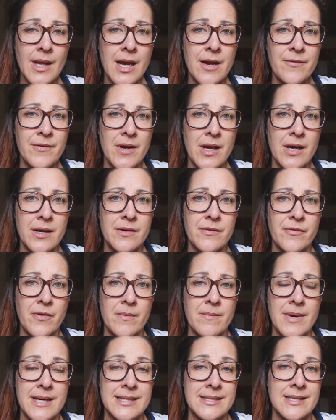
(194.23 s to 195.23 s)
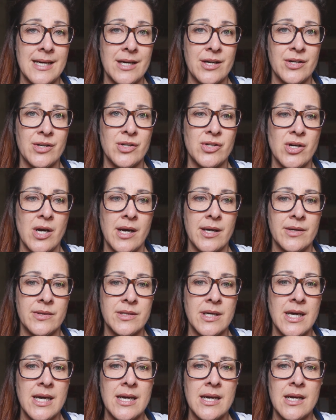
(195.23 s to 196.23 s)
I've learned from my second
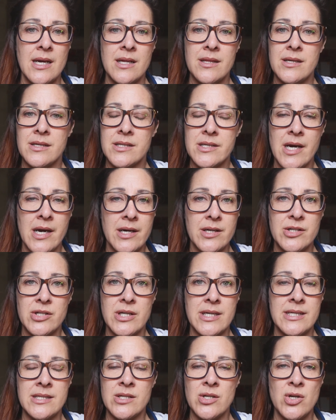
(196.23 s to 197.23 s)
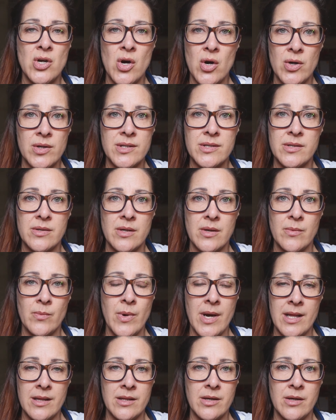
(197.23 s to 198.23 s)
child that touch is not
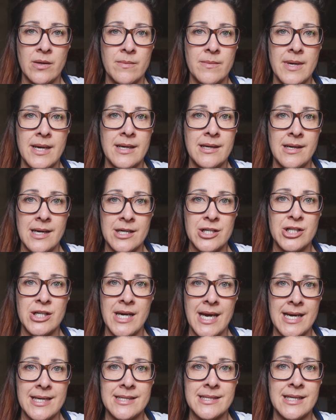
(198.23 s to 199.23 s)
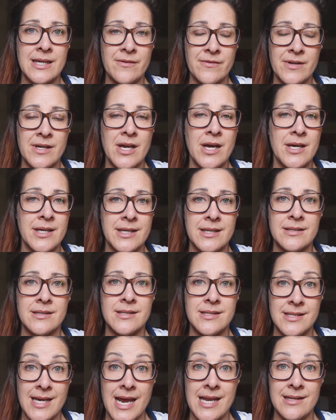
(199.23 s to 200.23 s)
welcome unless she has given her
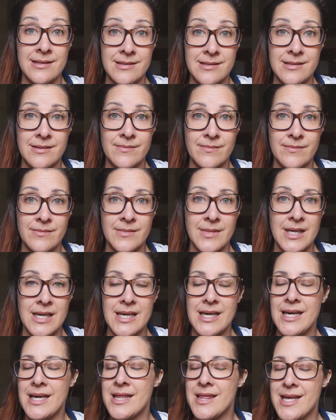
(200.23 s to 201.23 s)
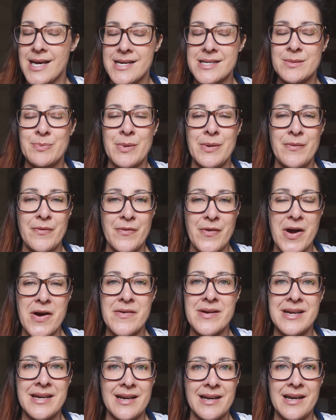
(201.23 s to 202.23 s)
consent. And that's been
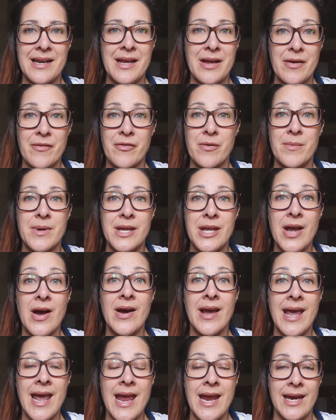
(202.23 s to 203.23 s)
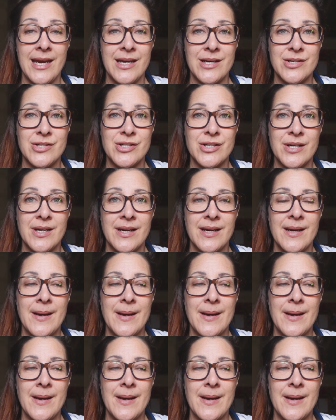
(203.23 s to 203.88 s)
very clear from a young age.